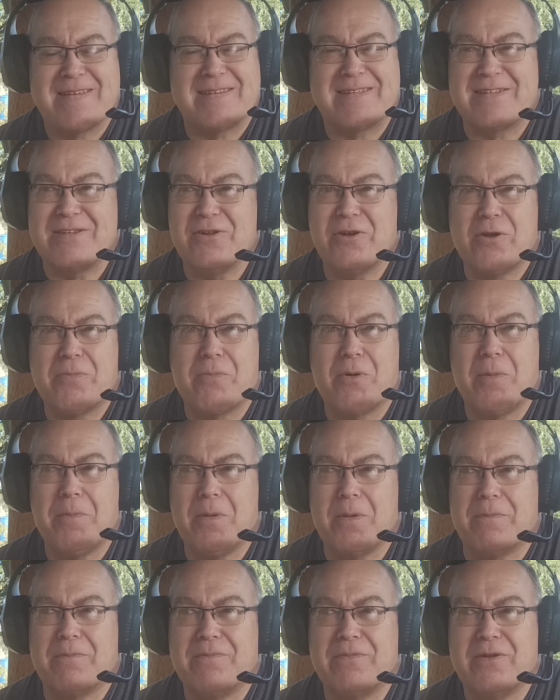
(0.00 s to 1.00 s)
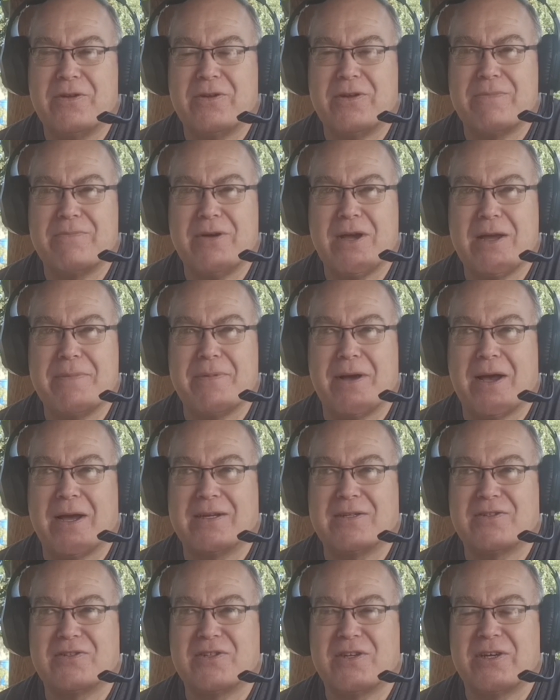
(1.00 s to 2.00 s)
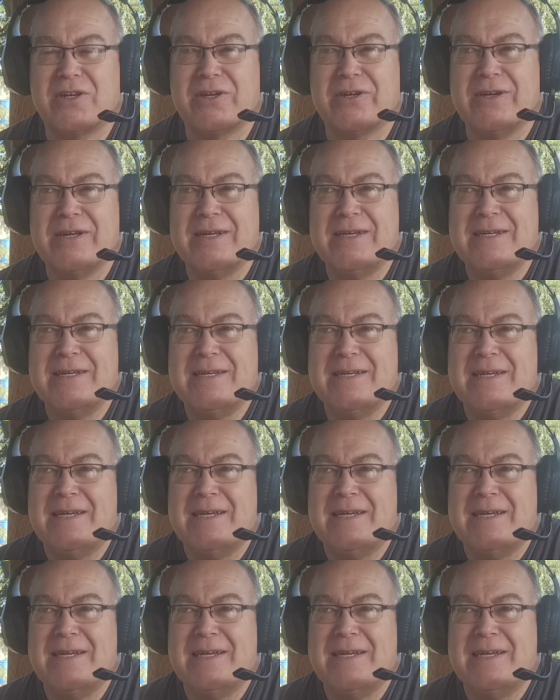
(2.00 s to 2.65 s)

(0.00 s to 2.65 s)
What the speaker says: it's not a problem, not in my mind. So